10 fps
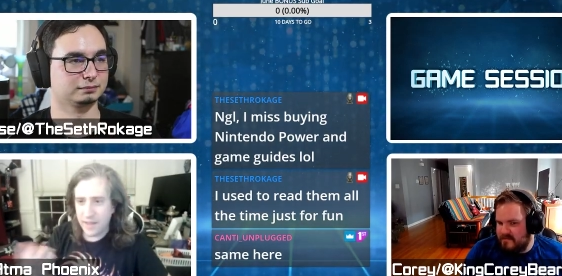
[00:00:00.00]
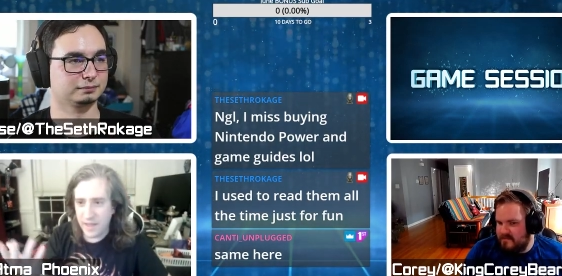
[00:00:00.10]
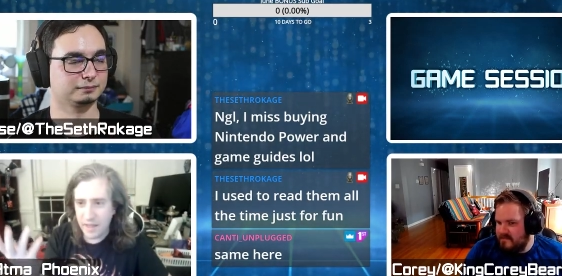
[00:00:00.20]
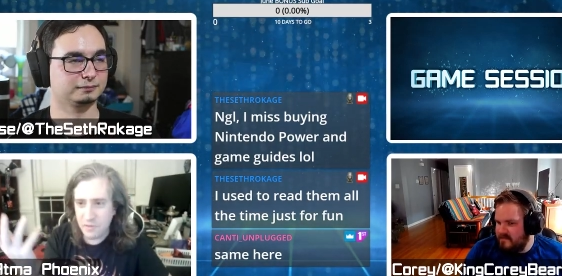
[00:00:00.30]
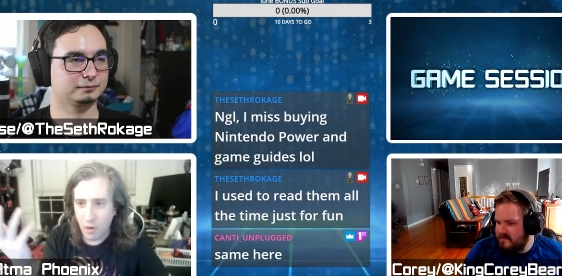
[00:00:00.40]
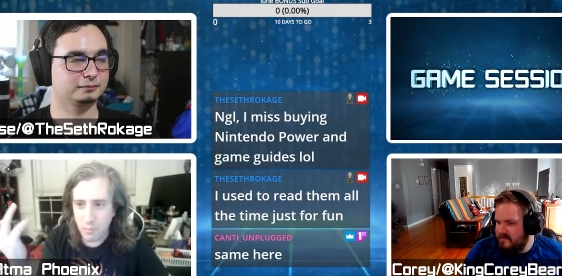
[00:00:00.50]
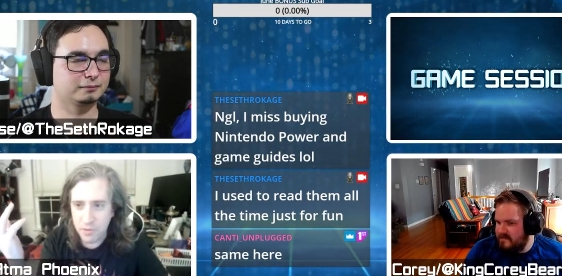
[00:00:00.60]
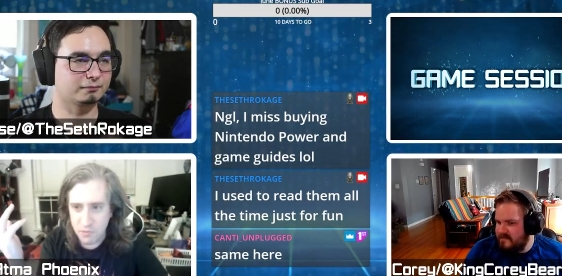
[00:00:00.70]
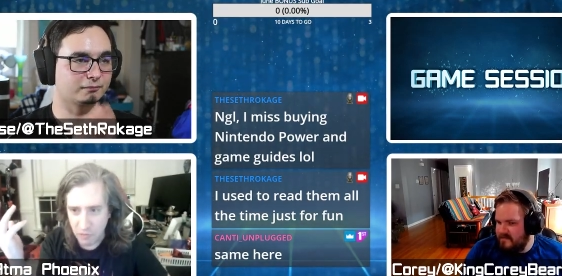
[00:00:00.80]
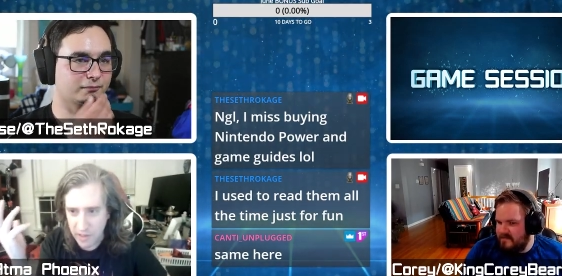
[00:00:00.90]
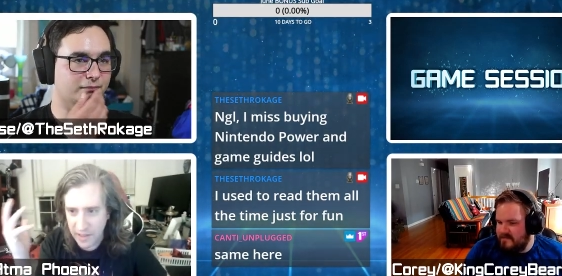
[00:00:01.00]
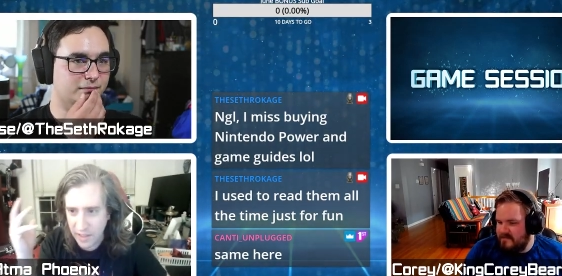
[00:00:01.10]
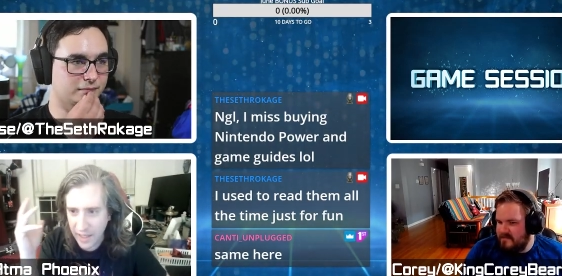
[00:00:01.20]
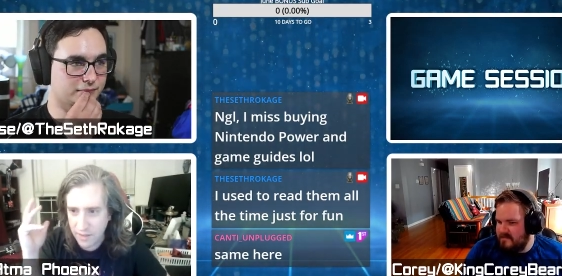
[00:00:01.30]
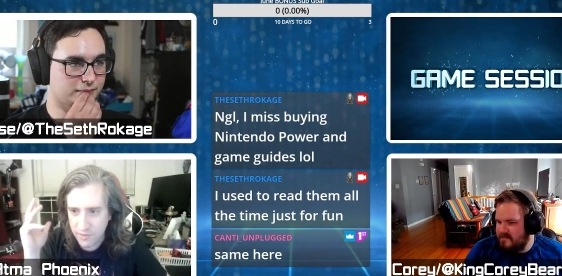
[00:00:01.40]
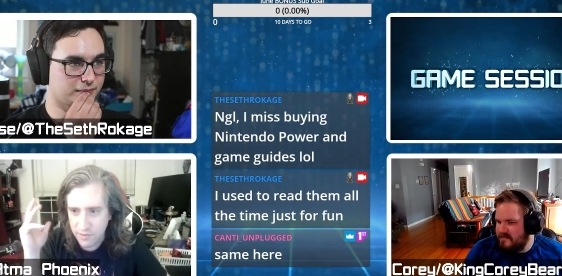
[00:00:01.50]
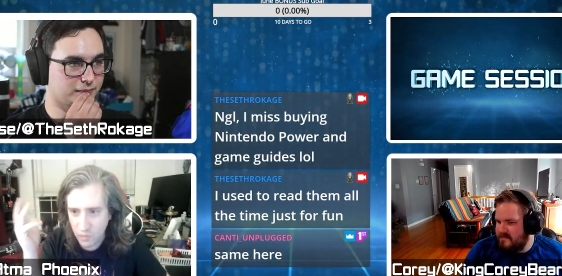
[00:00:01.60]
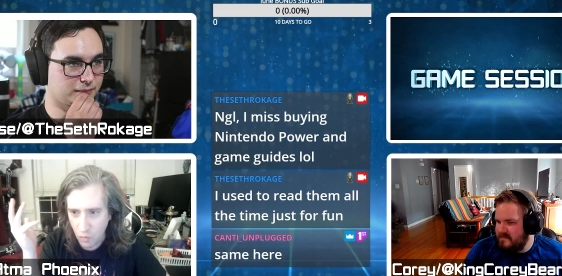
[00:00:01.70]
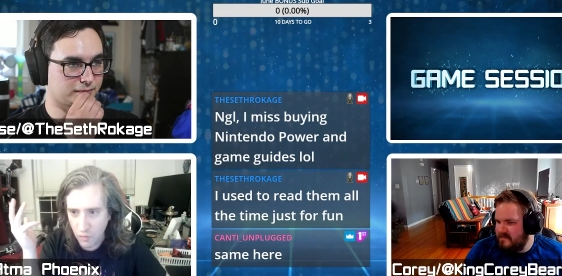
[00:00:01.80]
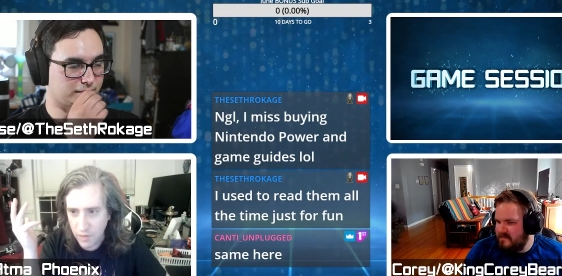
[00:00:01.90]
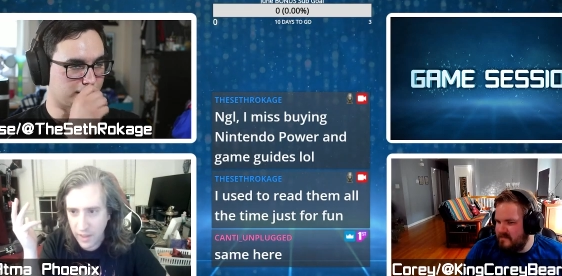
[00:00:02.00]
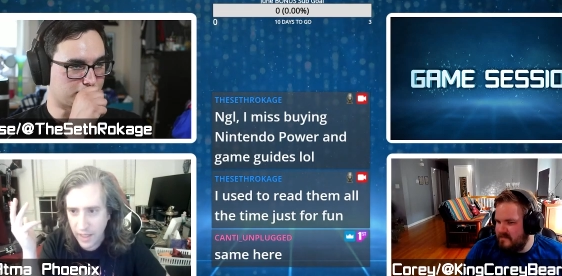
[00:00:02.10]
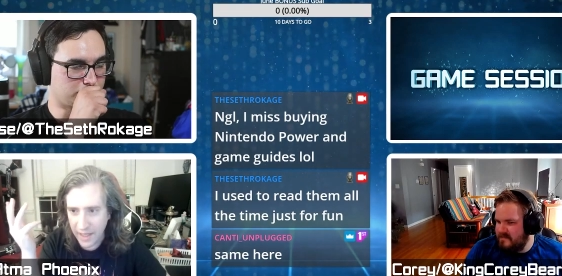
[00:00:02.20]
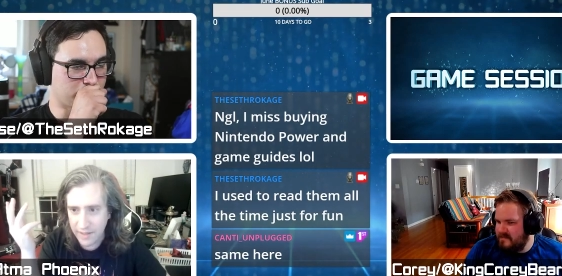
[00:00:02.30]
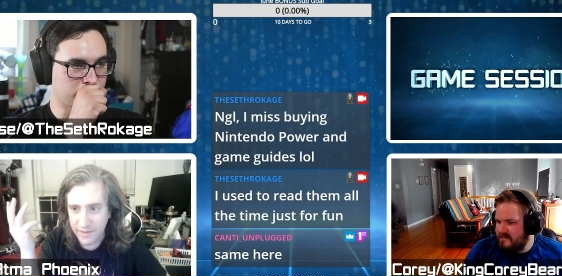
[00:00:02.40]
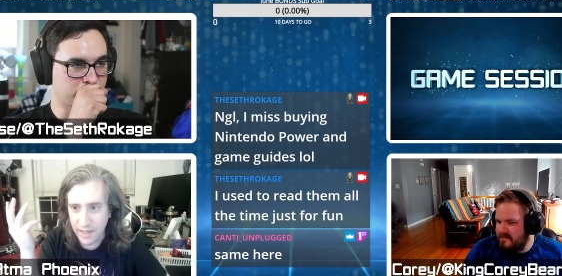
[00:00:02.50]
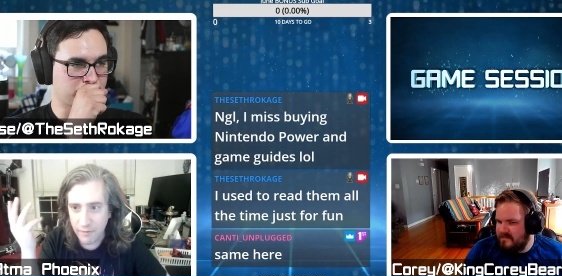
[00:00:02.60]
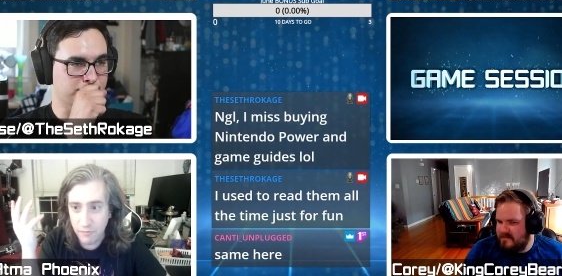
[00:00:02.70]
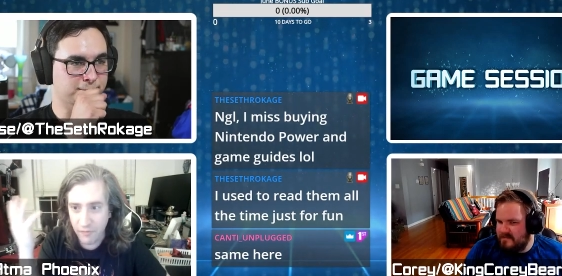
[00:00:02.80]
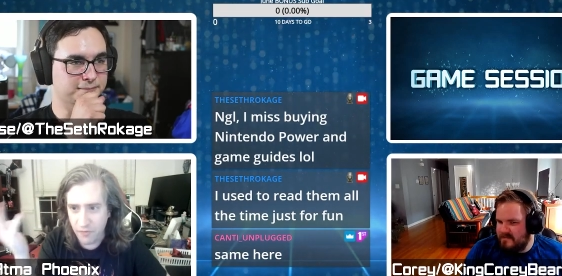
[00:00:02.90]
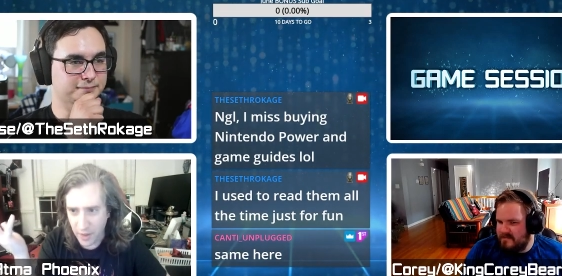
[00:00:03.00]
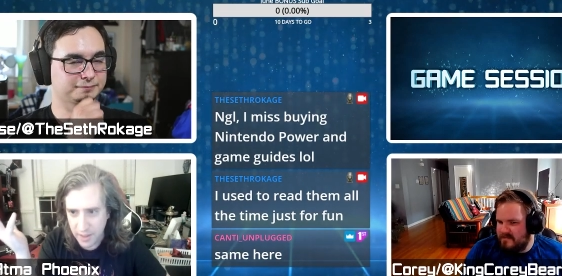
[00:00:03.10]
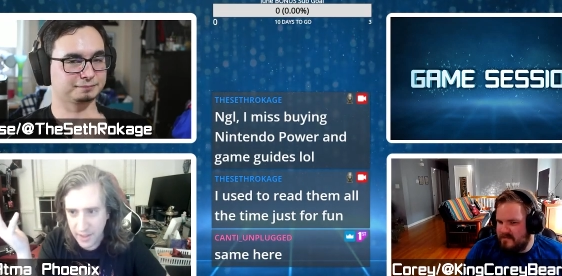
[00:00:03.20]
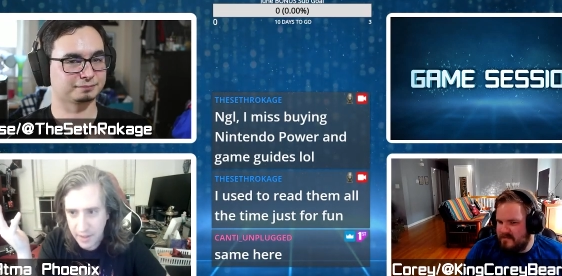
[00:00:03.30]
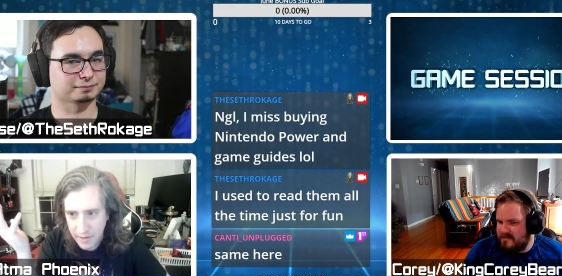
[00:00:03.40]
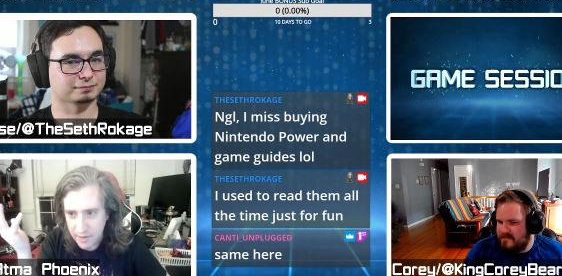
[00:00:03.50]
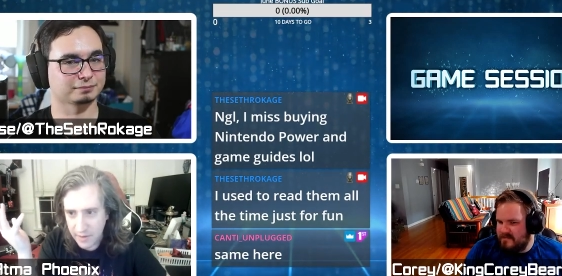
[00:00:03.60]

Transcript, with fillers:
Speaker 1: it's almost written like a story, and it's like funny.